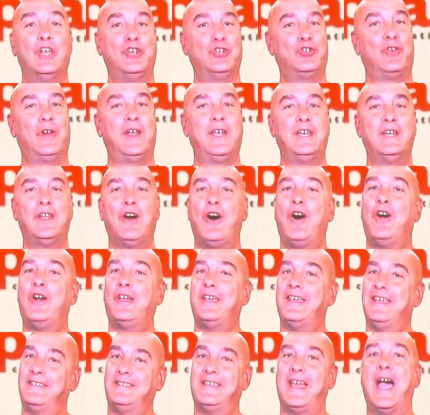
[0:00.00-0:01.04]
a trained
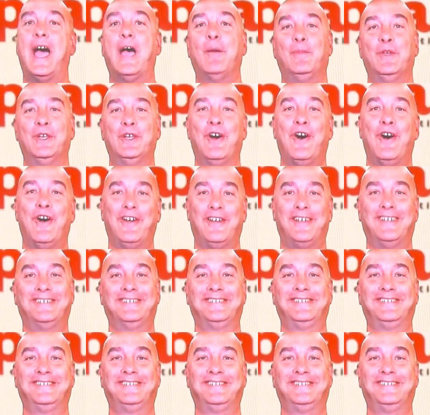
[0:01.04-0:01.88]
dog is a happy dog.